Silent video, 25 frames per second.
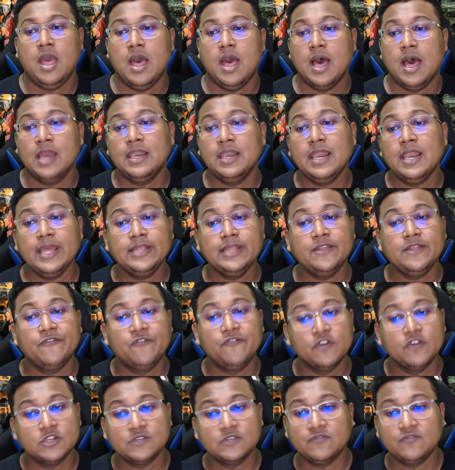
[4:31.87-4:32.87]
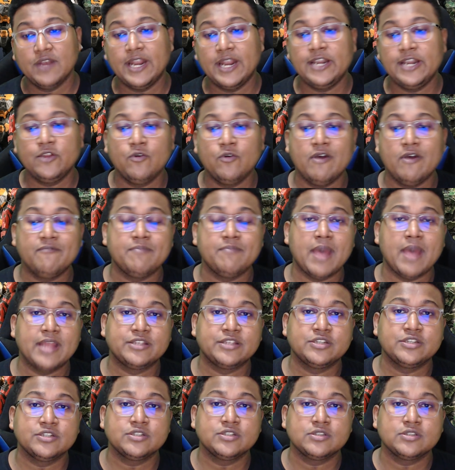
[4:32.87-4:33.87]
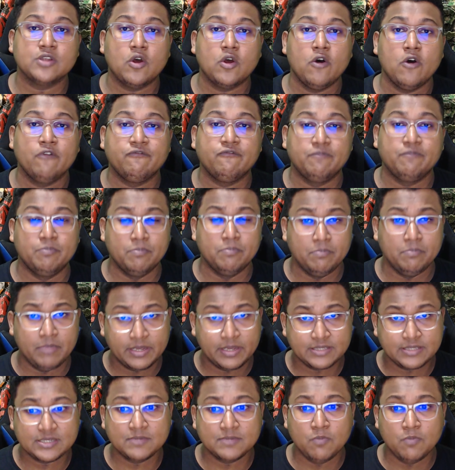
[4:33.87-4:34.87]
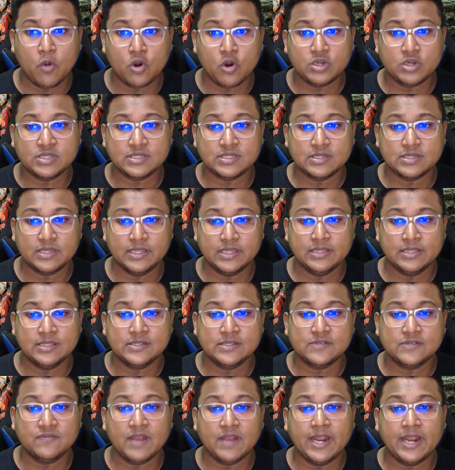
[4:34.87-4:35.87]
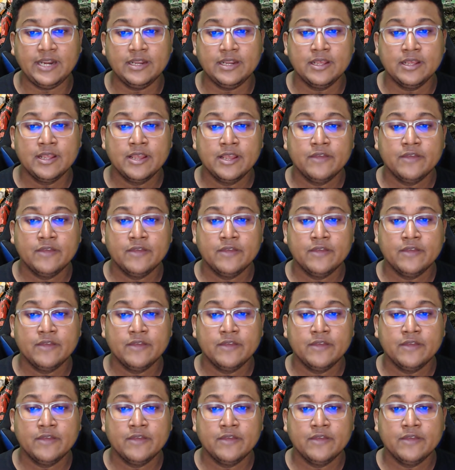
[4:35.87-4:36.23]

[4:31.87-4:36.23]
Unlike the first flight, you have matches of mixed bots in this flight,